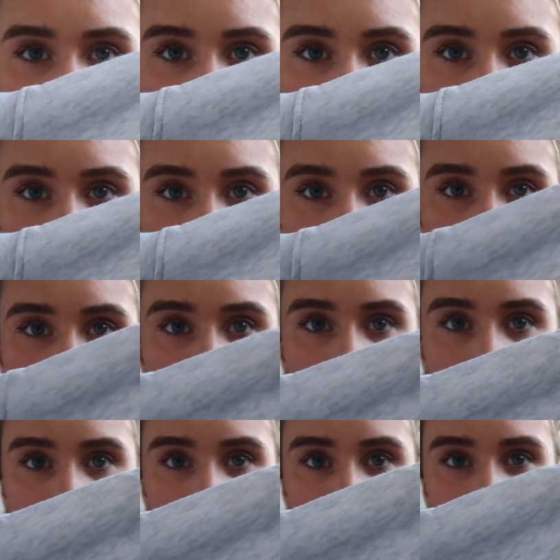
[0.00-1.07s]
It's like
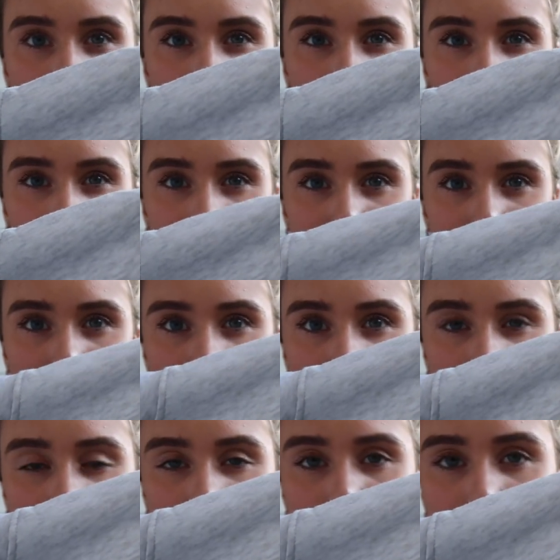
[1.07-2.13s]
a really
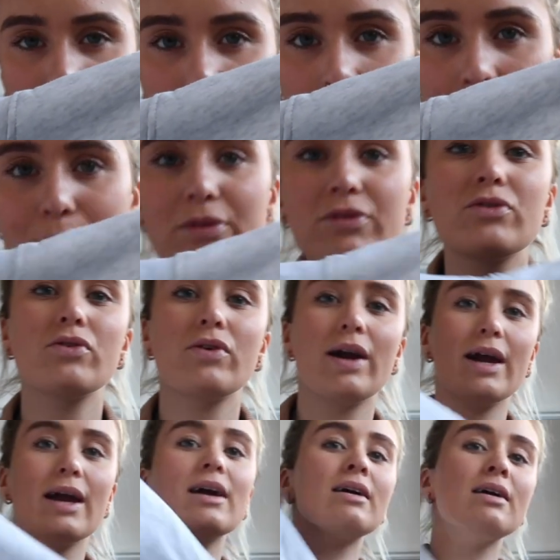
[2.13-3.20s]
nice type of
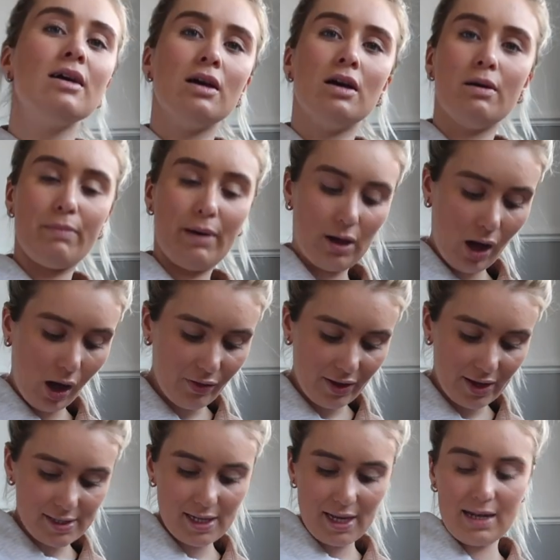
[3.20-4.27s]
grey, But I got
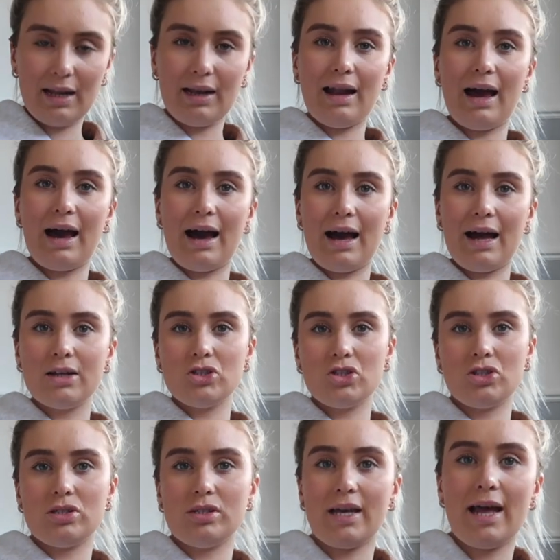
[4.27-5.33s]
this in a large,
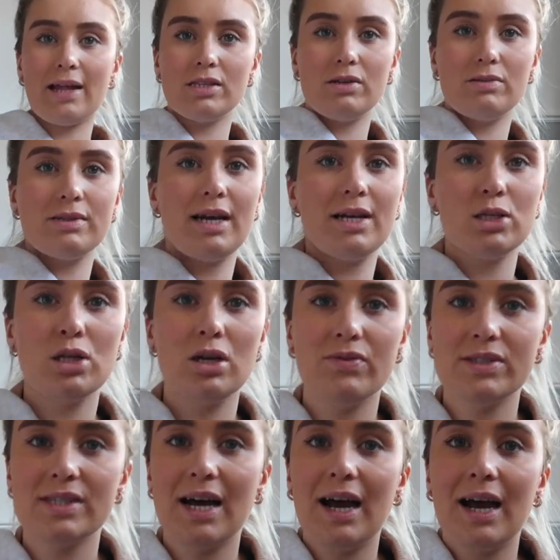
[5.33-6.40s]
just again, so it was nice and
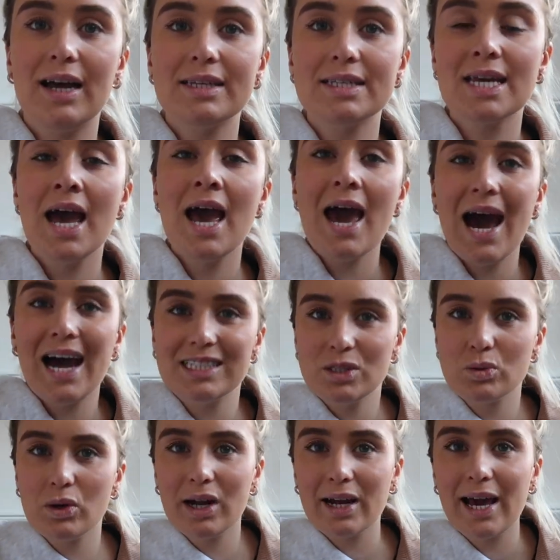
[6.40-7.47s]
oversized. I
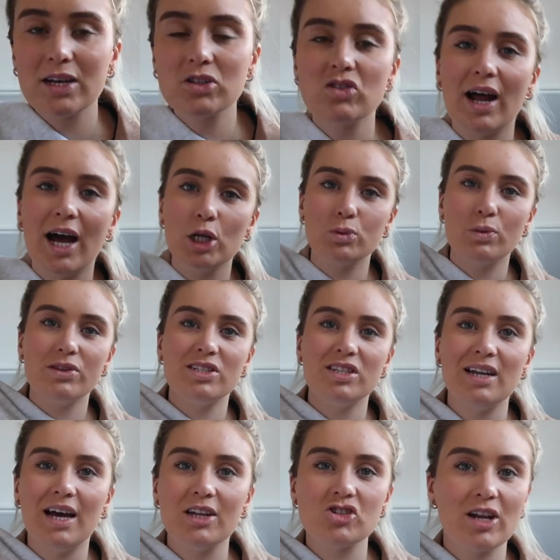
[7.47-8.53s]
did want an extra large, but they
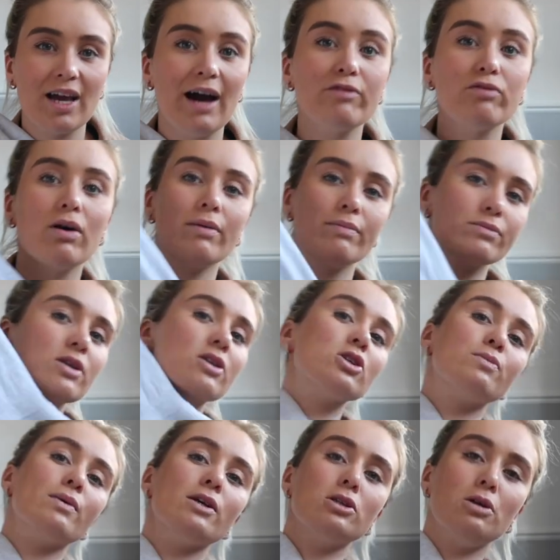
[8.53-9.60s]
didn't actually have one. So I
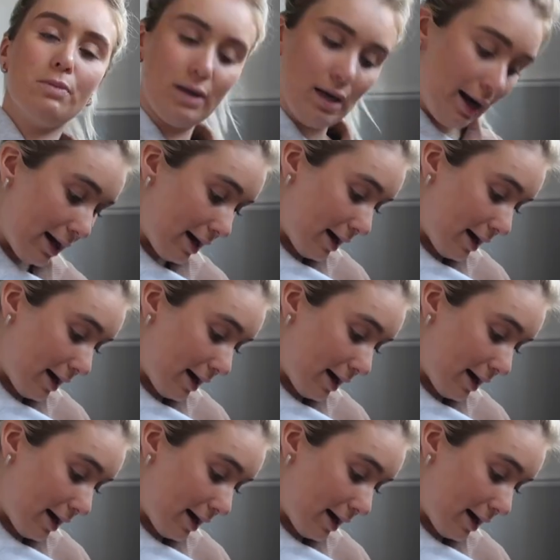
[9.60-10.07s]
just picked it up in a